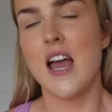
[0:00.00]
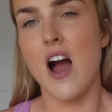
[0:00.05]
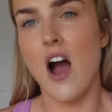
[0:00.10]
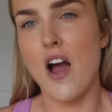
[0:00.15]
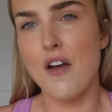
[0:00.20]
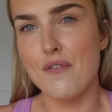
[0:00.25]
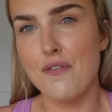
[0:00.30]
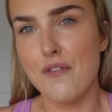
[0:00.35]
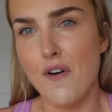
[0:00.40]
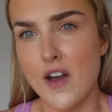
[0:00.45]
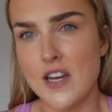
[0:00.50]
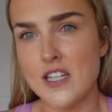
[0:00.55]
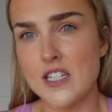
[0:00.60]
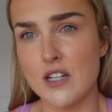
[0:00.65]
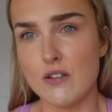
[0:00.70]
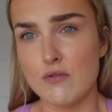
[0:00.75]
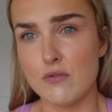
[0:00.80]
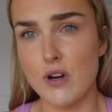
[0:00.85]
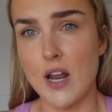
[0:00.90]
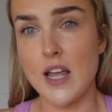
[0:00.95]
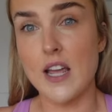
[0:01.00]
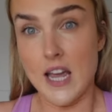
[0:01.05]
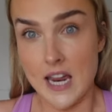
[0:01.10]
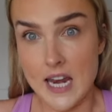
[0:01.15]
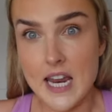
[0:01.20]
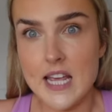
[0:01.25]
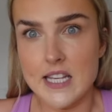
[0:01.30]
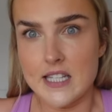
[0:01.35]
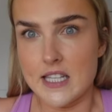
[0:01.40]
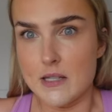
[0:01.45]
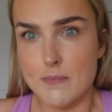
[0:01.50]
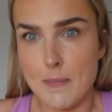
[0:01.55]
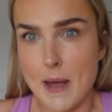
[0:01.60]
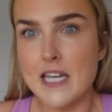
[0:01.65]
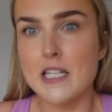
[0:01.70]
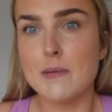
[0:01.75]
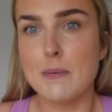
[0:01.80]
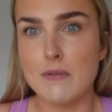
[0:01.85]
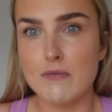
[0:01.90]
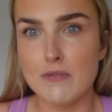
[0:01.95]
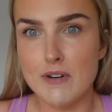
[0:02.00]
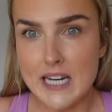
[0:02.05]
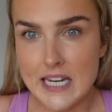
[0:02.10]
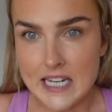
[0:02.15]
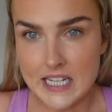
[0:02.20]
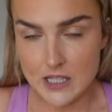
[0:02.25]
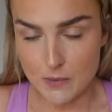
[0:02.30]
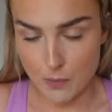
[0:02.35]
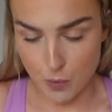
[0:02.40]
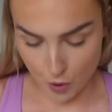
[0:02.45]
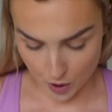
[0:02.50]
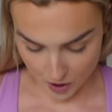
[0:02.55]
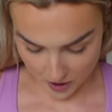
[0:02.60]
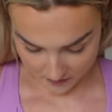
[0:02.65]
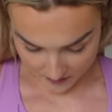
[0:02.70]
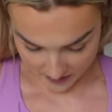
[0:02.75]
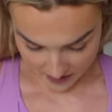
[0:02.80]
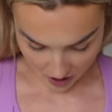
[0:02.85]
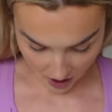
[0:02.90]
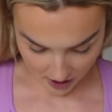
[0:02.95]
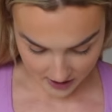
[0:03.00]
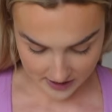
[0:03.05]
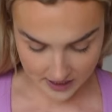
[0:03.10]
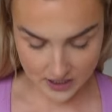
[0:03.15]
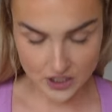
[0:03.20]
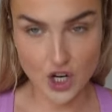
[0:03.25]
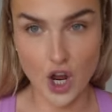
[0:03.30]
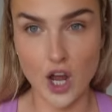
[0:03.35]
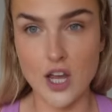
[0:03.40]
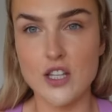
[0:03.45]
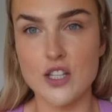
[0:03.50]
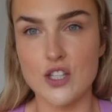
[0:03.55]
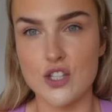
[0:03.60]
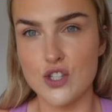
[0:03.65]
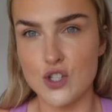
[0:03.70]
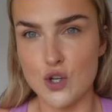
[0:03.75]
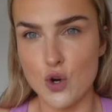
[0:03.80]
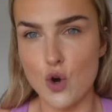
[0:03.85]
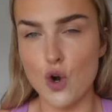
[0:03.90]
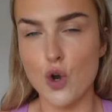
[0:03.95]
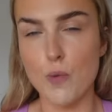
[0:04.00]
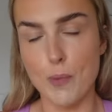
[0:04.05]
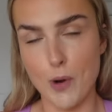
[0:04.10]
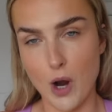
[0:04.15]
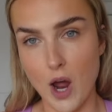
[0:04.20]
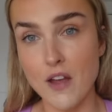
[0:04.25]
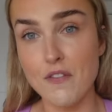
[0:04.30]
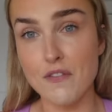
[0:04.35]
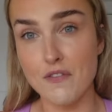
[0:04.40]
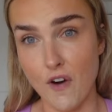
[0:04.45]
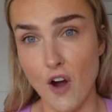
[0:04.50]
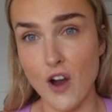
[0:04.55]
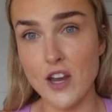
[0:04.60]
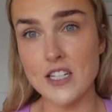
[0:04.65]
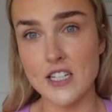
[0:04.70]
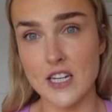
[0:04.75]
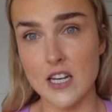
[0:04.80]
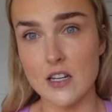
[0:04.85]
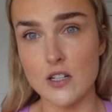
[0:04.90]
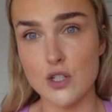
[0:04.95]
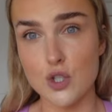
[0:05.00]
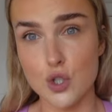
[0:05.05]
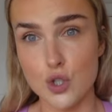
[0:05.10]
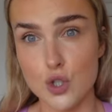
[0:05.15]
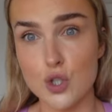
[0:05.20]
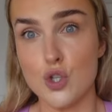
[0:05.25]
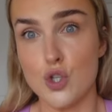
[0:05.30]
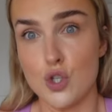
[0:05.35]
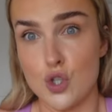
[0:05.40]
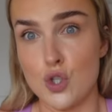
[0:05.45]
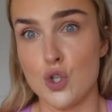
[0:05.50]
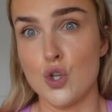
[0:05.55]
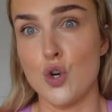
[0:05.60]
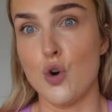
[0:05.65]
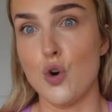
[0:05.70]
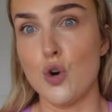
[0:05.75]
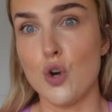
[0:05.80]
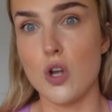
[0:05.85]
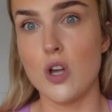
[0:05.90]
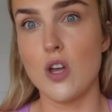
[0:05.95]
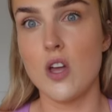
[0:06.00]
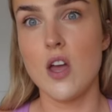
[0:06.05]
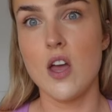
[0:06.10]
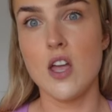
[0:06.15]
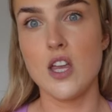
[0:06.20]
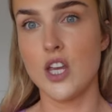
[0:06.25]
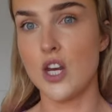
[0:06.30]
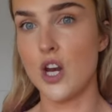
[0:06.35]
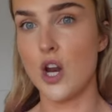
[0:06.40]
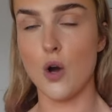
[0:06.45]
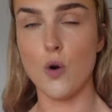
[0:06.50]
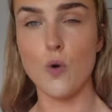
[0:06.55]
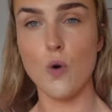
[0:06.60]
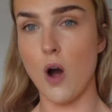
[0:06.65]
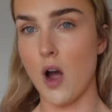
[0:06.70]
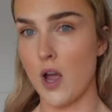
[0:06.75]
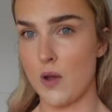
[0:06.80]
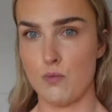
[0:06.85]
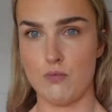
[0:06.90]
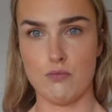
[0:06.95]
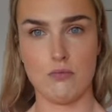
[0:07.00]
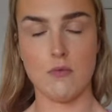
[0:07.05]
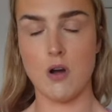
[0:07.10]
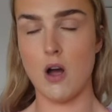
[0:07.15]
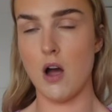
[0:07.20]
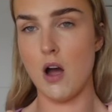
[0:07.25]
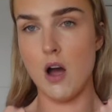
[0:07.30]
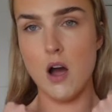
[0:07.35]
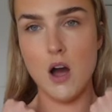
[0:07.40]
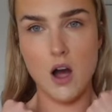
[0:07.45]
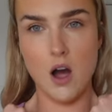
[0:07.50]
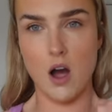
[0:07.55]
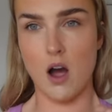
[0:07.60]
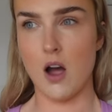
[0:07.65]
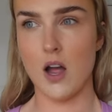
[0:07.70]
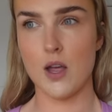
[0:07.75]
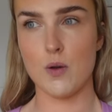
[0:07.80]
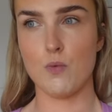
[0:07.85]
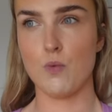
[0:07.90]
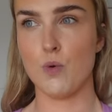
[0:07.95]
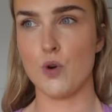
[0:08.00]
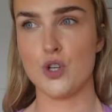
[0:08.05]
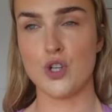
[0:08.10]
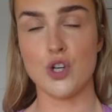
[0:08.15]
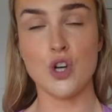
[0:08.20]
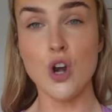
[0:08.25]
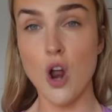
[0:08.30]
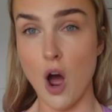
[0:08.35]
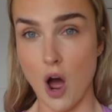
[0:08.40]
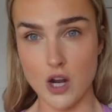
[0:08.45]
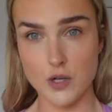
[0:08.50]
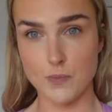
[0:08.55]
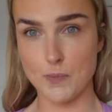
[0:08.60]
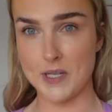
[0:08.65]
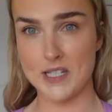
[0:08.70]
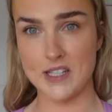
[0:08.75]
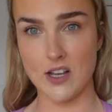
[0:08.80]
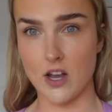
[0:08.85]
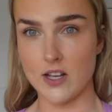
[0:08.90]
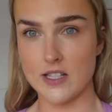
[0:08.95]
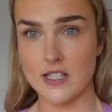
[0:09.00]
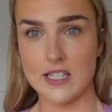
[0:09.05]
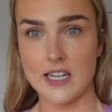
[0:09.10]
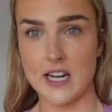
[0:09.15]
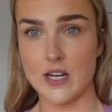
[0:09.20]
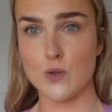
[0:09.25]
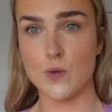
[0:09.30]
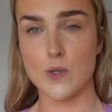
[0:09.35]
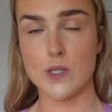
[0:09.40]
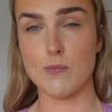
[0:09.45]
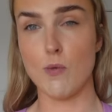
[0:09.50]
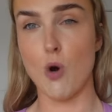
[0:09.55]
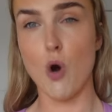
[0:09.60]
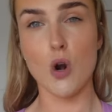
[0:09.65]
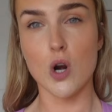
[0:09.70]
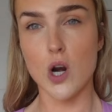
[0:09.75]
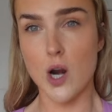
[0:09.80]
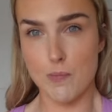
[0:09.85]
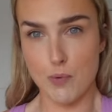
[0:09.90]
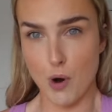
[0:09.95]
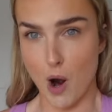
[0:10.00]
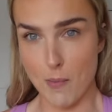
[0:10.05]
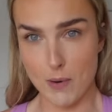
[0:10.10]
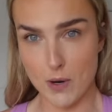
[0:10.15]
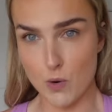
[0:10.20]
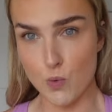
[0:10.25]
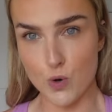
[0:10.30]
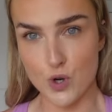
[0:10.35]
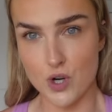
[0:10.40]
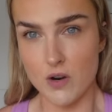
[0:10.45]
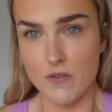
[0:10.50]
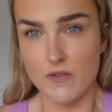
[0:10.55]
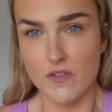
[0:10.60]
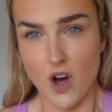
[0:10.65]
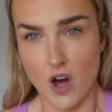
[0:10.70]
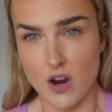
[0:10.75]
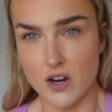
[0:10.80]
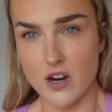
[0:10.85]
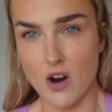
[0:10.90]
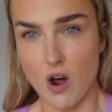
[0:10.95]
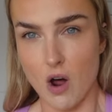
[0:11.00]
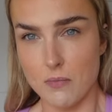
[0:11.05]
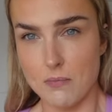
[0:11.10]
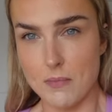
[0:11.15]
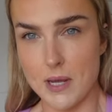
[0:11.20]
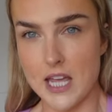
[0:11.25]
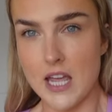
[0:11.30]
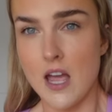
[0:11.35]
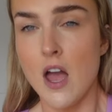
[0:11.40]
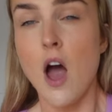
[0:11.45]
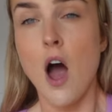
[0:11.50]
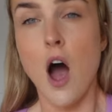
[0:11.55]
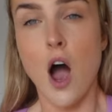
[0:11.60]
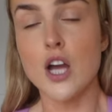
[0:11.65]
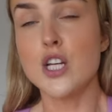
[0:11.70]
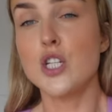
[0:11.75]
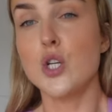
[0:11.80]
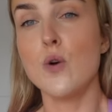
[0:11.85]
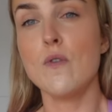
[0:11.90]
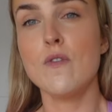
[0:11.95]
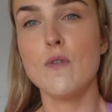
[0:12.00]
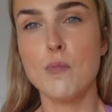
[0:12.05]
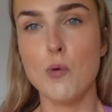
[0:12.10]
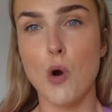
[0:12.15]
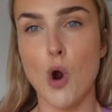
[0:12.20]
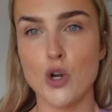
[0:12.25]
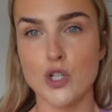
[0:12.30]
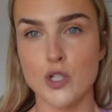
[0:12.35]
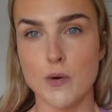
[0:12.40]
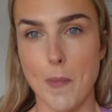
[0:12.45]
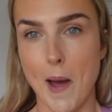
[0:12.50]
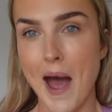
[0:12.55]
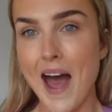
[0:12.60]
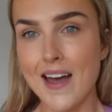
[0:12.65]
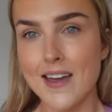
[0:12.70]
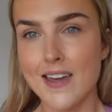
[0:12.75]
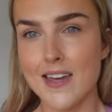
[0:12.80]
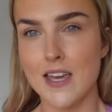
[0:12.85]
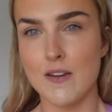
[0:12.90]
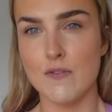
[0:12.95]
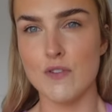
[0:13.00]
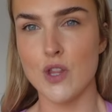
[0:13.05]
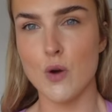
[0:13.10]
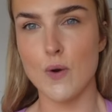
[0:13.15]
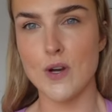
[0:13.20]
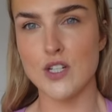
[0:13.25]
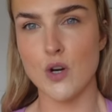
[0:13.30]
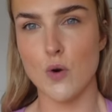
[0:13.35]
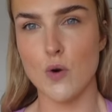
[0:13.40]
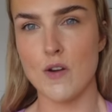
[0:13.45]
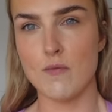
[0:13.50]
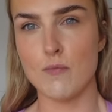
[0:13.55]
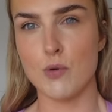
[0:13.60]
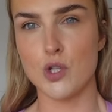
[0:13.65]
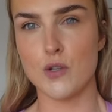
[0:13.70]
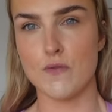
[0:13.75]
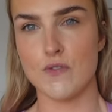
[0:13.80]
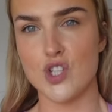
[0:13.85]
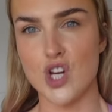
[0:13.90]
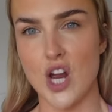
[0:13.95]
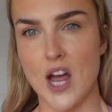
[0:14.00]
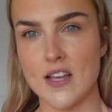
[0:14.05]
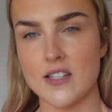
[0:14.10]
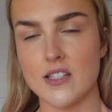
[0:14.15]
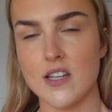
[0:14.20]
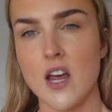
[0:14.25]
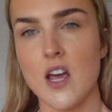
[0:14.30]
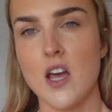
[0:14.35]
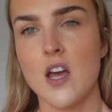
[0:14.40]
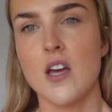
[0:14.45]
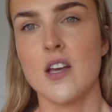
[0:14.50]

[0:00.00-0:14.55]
I find it, like, it is, it's meant to be really supportive and nice and tight and snug, but I find it snug. You know, I would not be sizing down to a smaller. I probably wouldn't have got it on me. I do have a broader back, even though I don't have much of a chest.